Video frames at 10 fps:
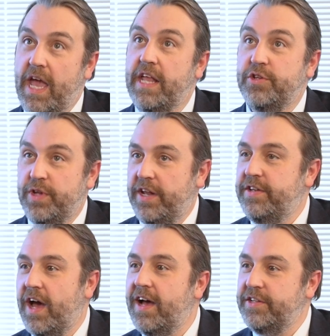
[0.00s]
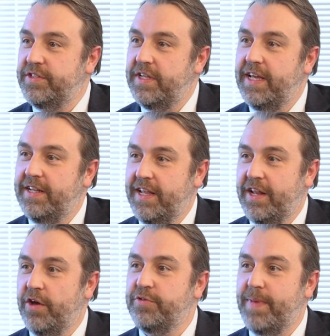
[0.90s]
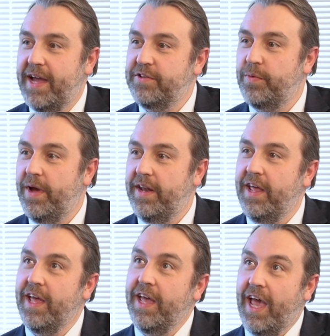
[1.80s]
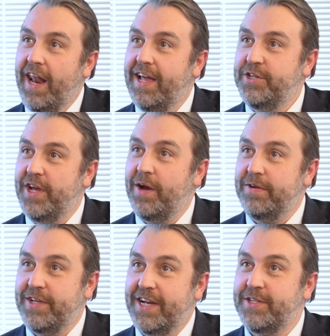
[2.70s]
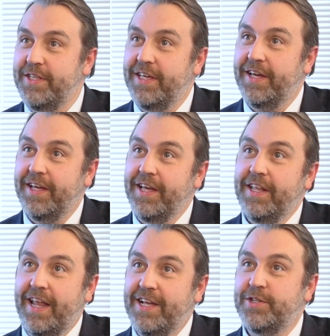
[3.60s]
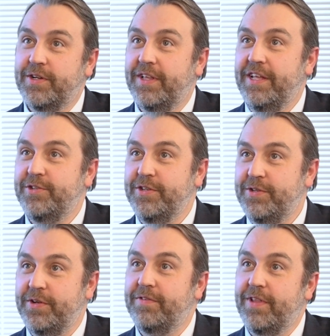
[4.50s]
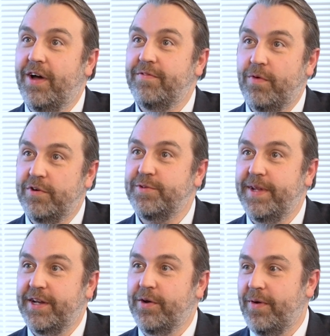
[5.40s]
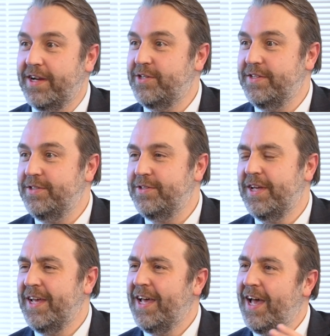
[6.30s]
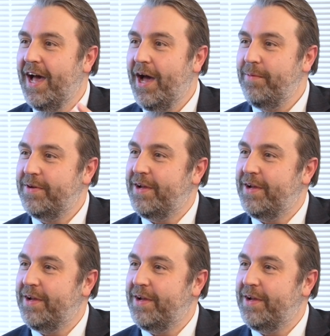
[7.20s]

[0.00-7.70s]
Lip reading: It does. Okay. It goes back to when NIJ was actually the National Institute of Law Enforcement and Corrections. My